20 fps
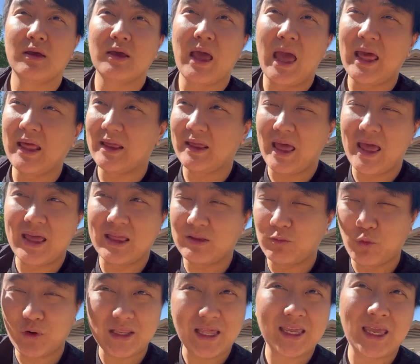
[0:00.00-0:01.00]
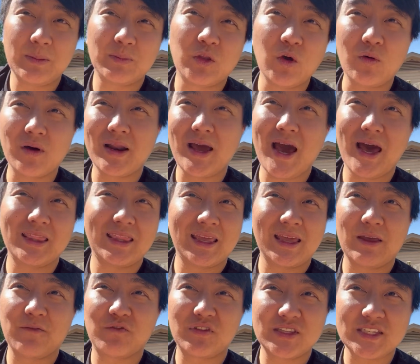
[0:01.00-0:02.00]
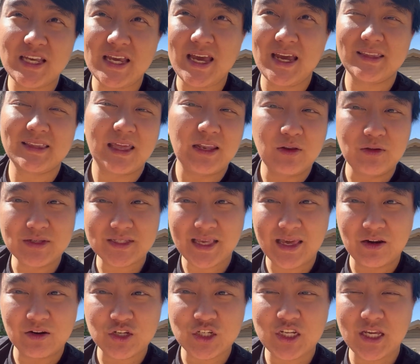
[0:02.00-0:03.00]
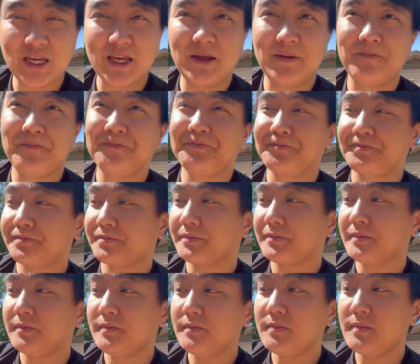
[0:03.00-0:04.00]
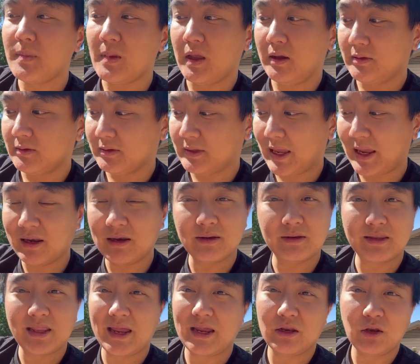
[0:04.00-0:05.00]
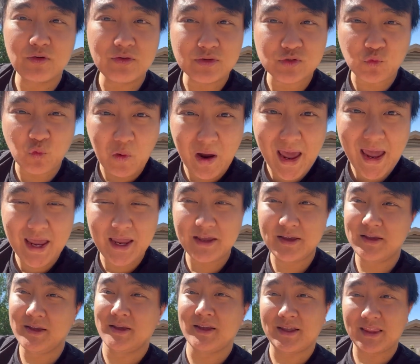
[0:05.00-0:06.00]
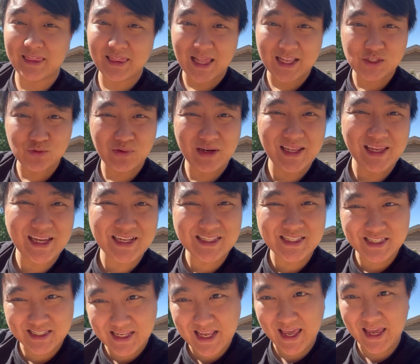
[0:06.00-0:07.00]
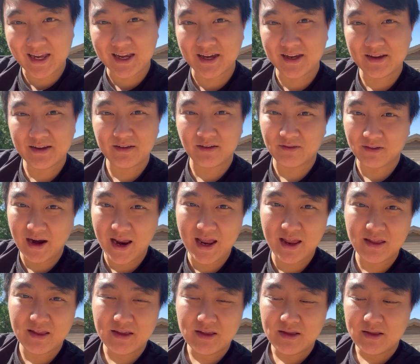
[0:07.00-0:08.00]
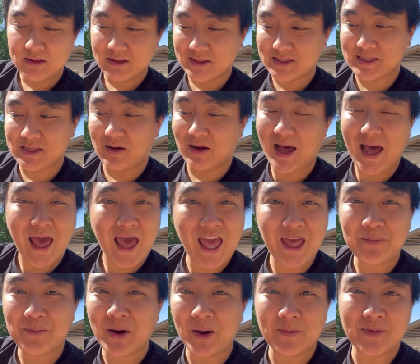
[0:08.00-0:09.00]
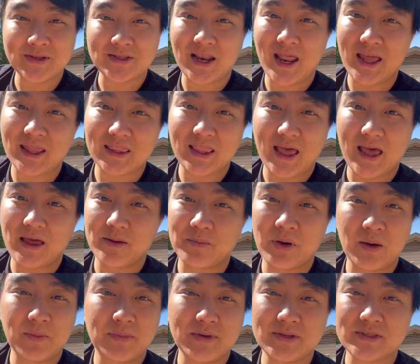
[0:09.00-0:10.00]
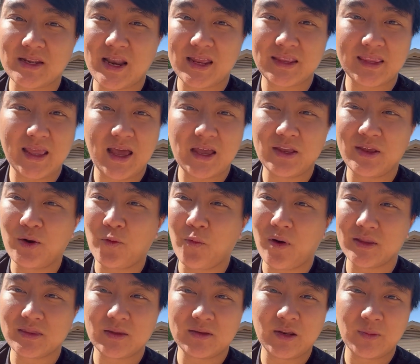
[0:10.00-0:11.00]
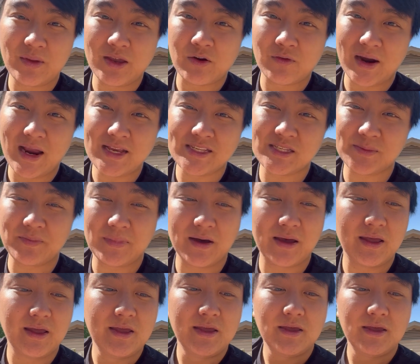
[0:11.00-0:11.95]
And when they keep doing that, they get fatigued, they lose energy, they lose weight. That's when they get sick, right? So I hate puppies like that. Puppies like that, you don't want them to be crazy, but